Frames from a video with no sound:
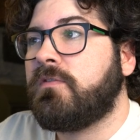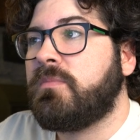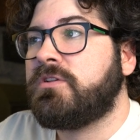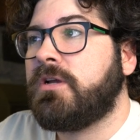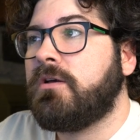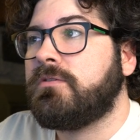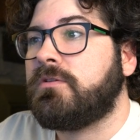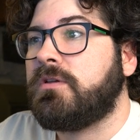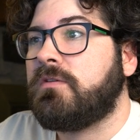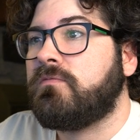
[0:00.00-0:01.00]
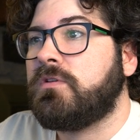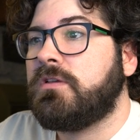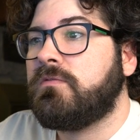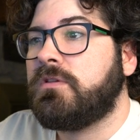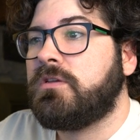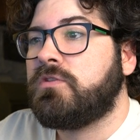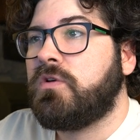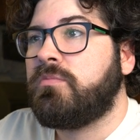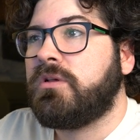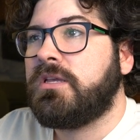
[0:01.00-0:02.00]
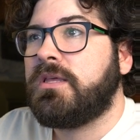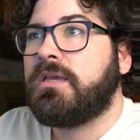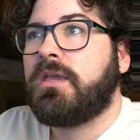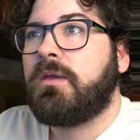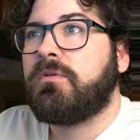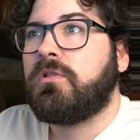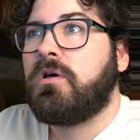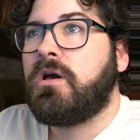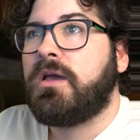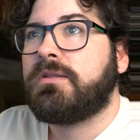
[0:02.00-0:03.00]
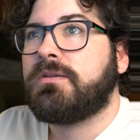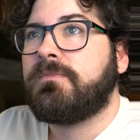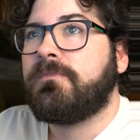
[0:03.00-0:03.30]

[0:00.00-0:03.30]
from my childhood. I really, really enjoyed playing that game a lot.